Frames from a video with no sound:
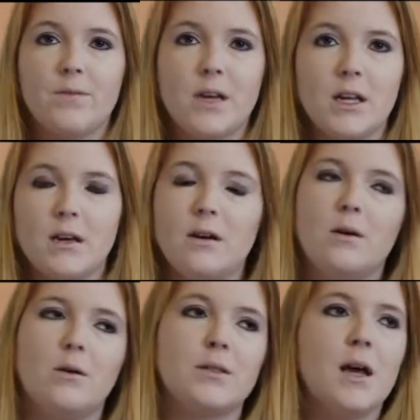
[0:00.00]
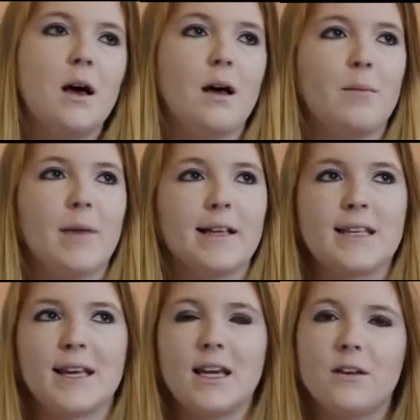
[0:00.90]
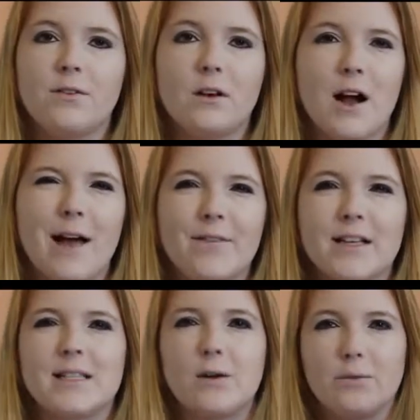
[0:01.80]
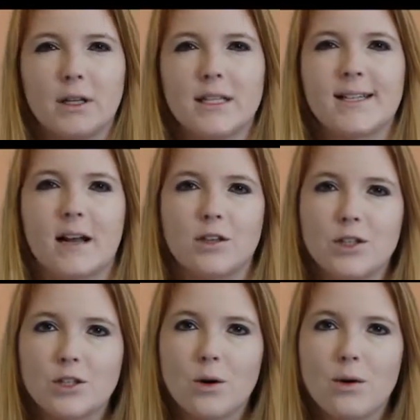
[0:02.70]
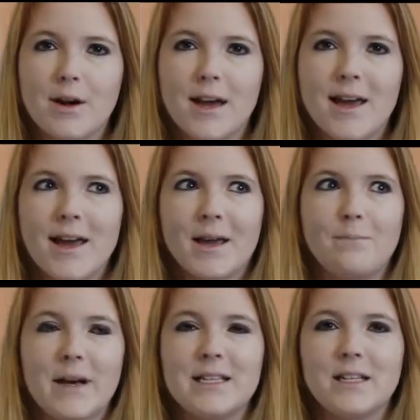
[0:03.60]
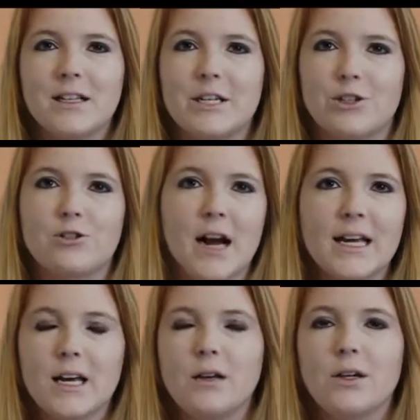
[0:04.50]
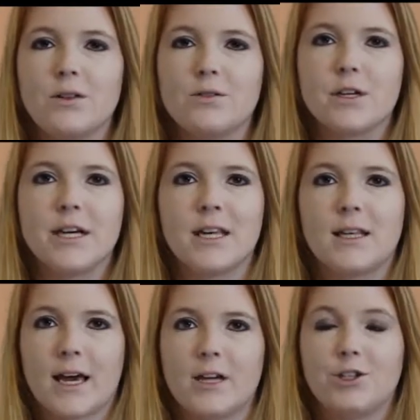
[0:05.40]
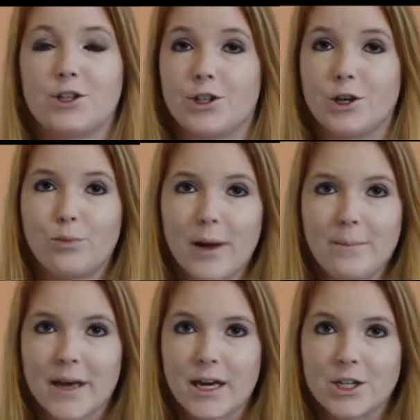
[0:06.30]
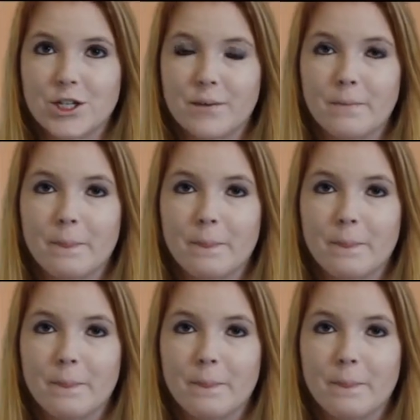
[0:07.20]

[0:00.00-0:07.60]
videos, amazing infographics that really tell a story, and basically just try to get your user engaged to your webpage.